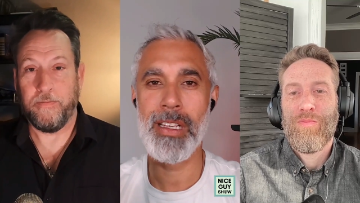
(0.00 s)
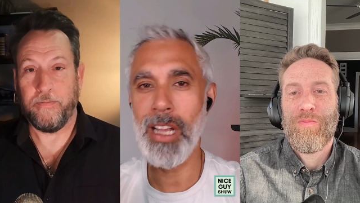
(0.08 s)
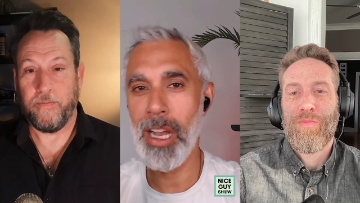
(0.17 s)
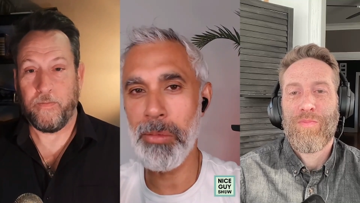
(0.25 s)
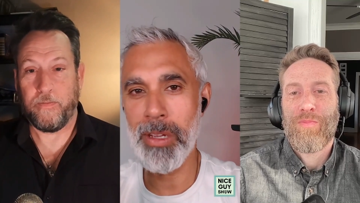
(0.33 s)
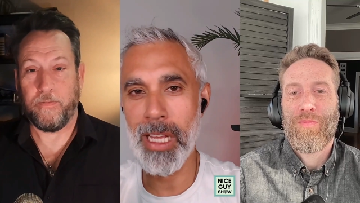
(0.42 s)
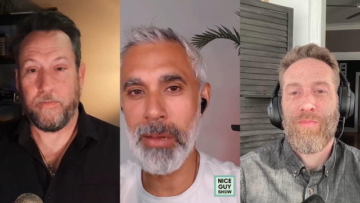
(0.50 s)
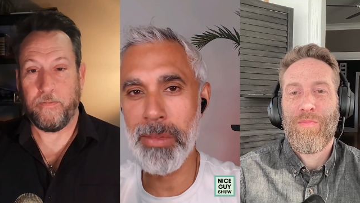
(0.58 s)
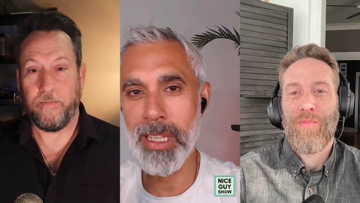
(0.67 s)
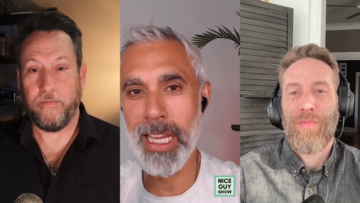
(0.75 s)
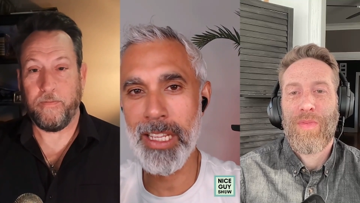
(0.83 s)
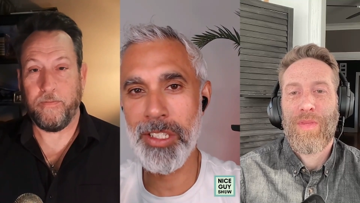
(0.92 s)
Speaker 1: I'm I'm
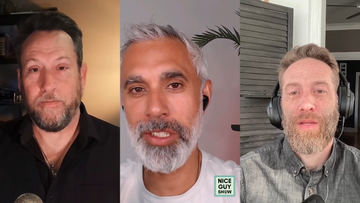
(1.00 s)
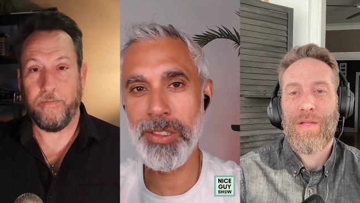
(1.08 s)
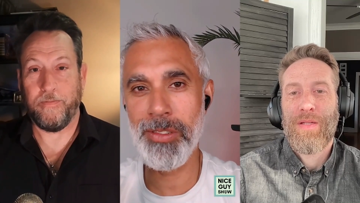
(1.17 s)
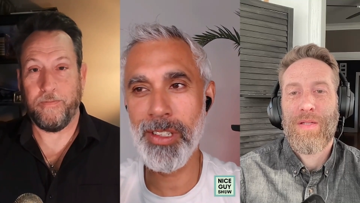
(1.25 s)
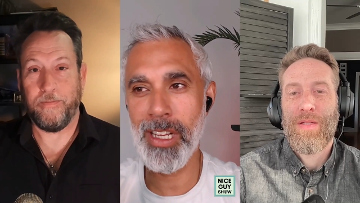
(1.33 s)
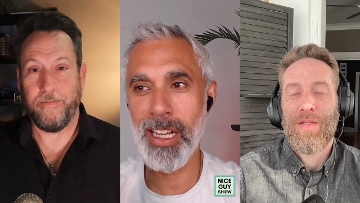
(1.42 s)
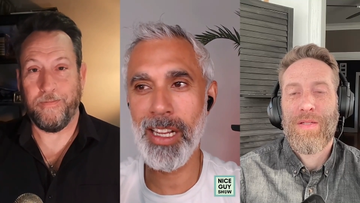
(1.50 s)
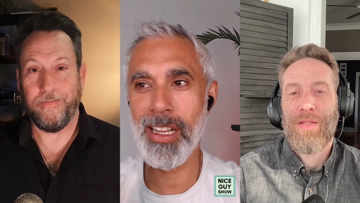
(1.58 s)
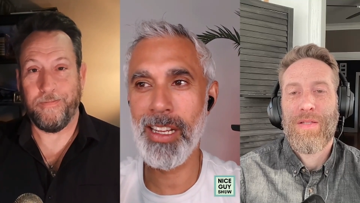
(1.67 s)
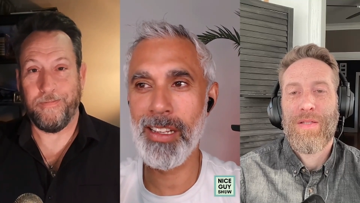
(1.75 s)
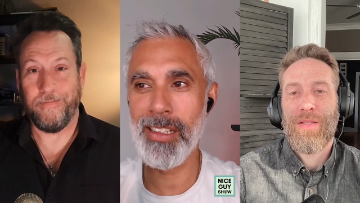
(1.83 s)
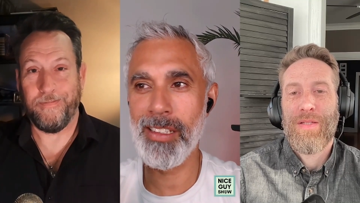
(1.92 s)
glad you,
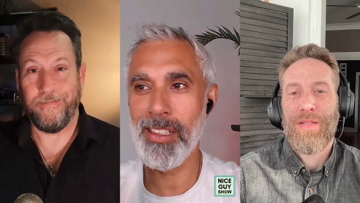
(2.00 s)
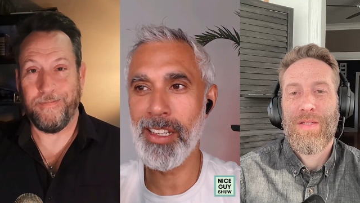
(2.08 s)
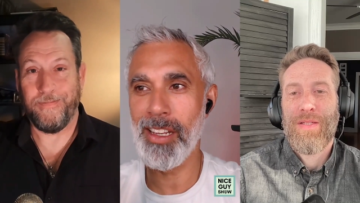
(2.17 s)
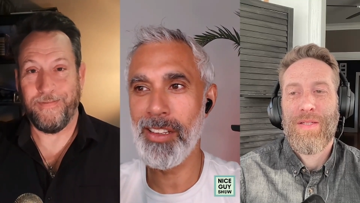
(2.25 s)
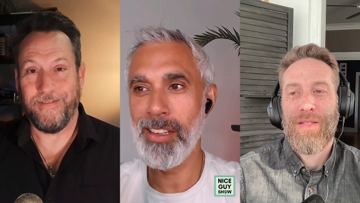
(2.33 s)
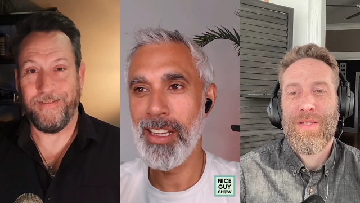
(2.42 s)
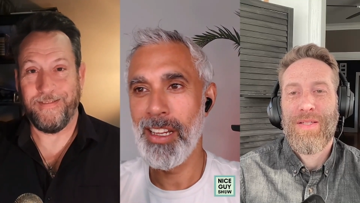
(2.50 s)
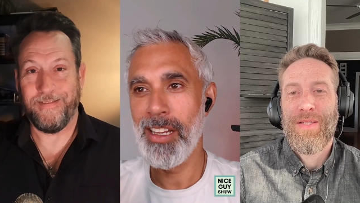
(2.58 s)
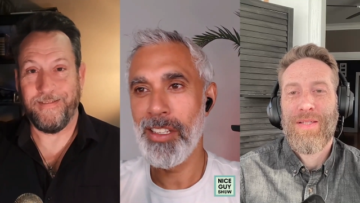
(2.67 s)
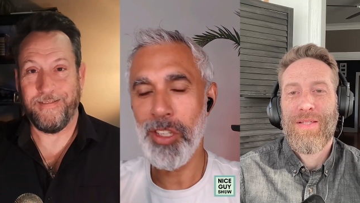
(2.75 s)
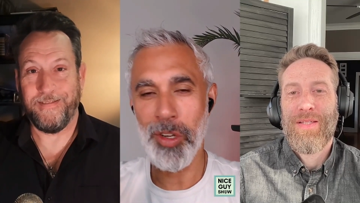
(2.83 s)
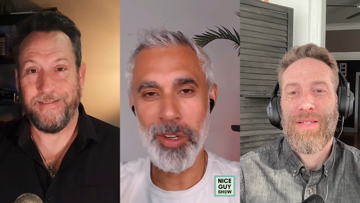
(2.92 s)
uh, you know,
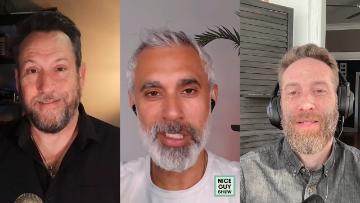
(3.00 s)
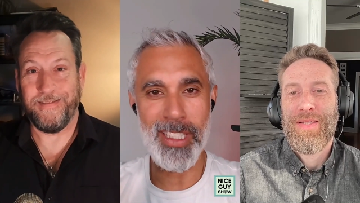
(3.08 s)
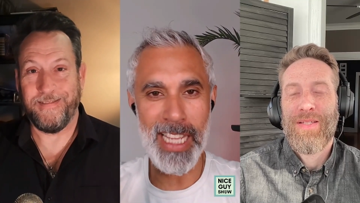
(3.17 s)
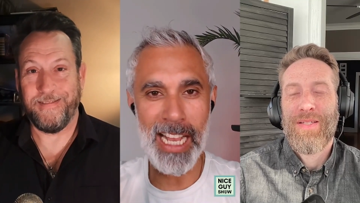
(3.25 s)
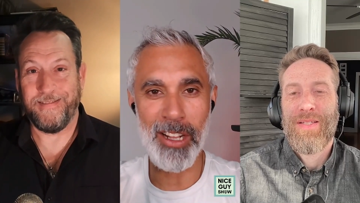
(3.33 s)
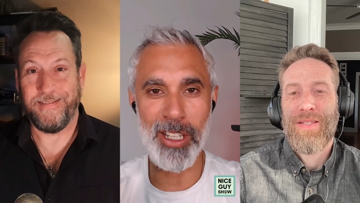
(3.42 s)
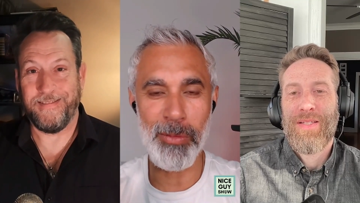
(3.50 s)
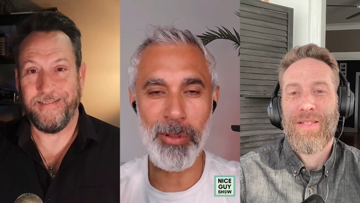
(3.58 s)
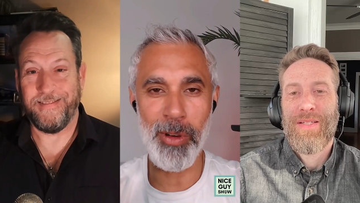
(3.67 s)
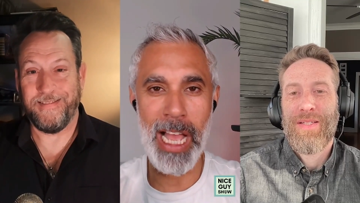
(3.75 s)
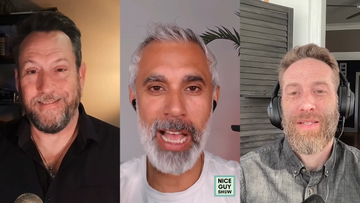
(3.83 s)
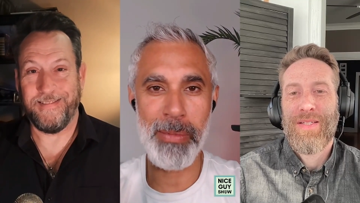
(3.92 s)
told us the outcome of
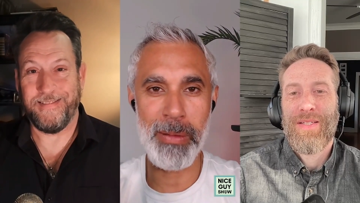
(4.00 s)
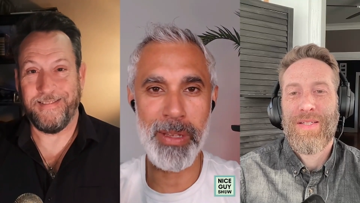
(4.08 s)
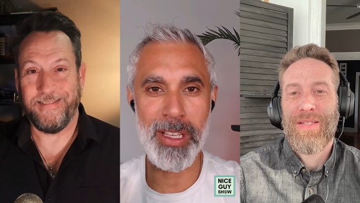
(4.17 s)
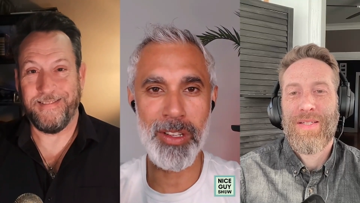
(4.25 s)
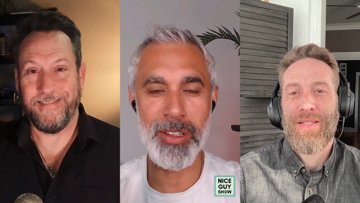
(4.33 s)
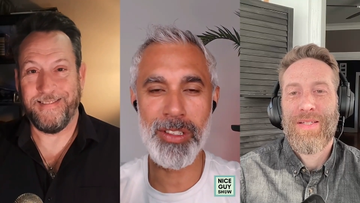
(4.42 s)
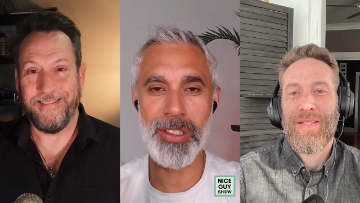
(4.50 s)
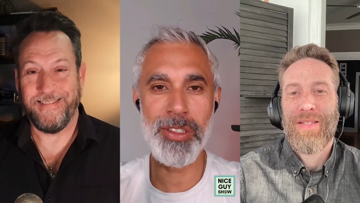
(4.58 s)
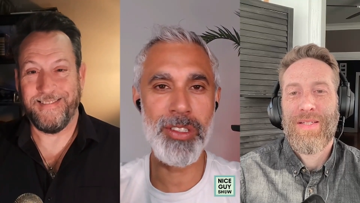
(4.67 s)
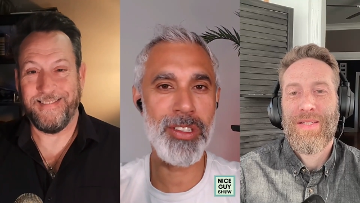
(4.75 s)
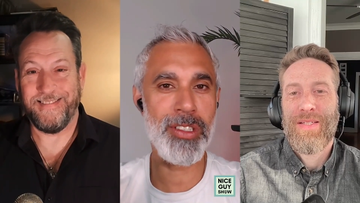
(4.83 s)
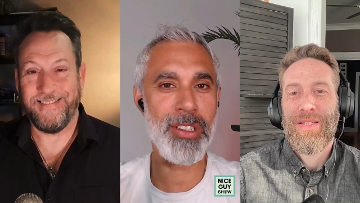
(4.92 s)
what happened, because you
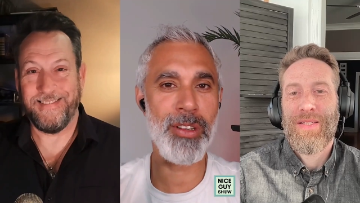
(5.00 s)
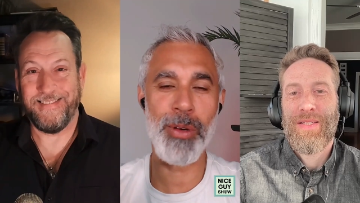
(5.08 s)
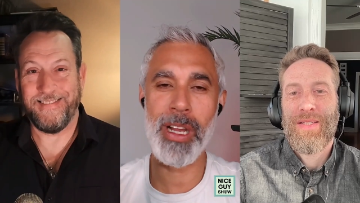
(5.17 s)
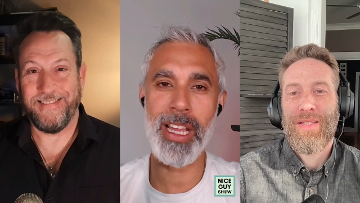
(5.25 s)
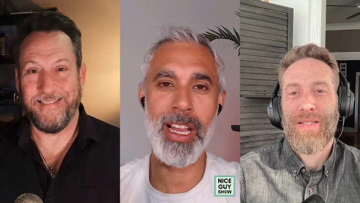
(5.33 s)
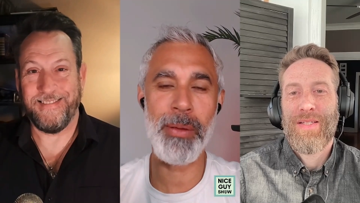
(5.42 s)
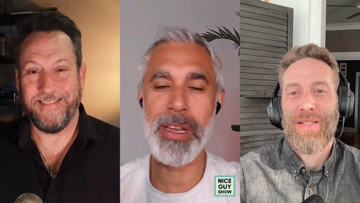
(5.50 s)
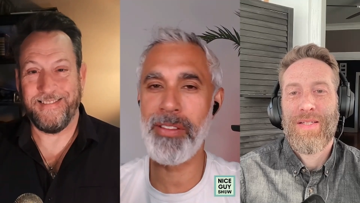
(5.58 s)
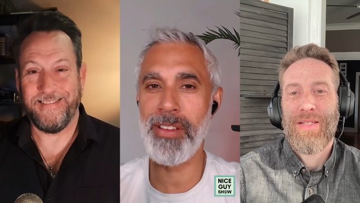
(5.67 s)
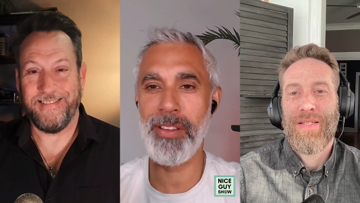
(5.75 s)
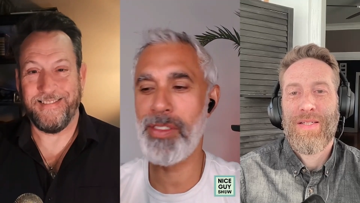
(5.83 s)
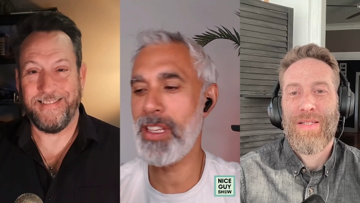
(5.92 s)
just took away. I mean,
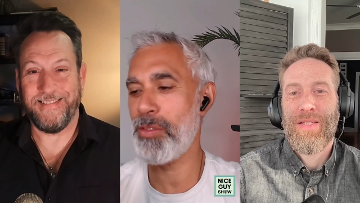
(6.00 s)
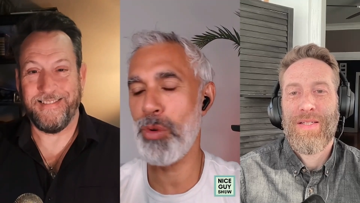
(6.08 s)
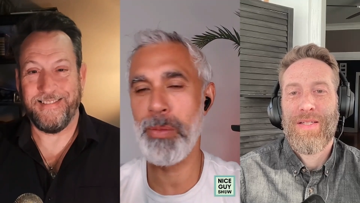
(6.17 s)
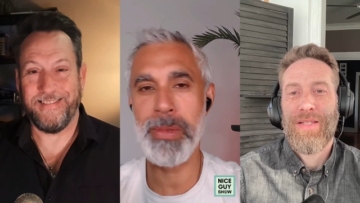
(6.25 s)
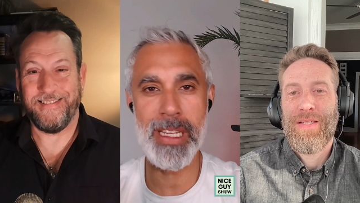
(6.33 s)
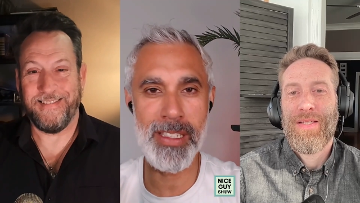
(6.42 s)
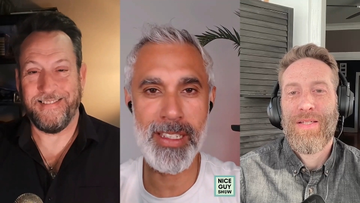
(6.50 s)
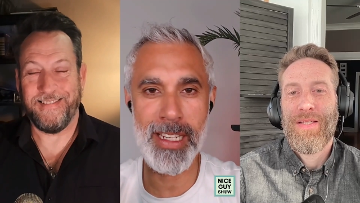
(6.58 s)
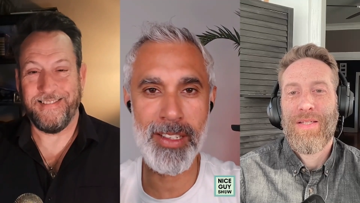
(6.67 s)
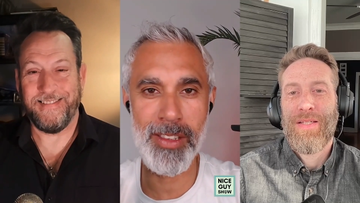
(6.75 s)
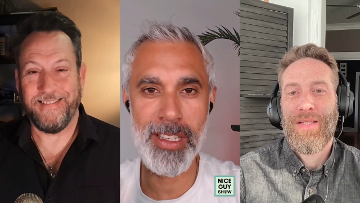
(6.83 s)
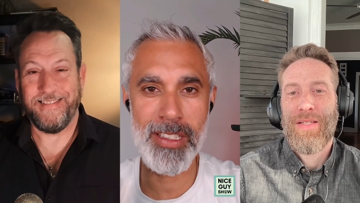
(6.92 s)
if, if there's women listening
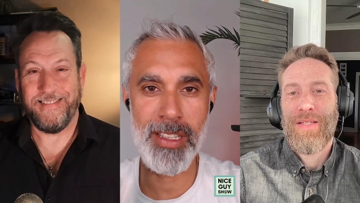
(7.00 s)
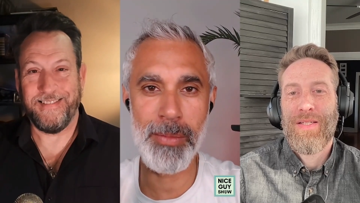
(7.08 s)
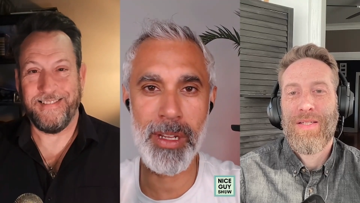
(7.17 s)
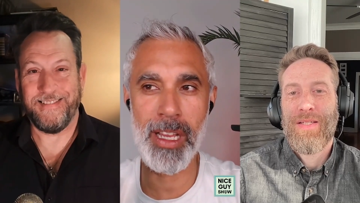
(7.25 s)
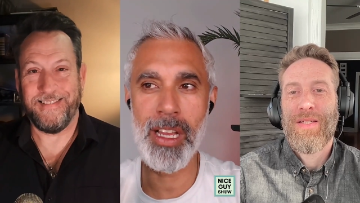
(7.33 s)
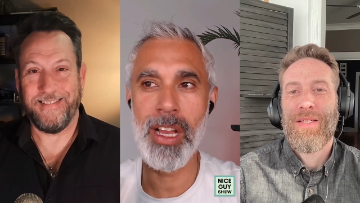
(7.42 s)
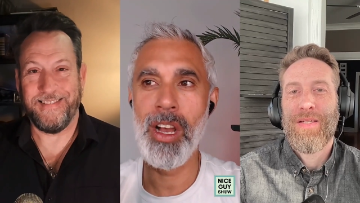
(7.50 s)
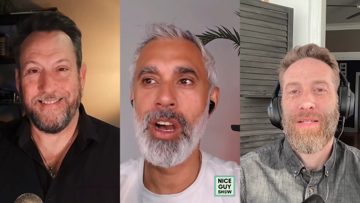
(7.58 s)
to this, they'll be like,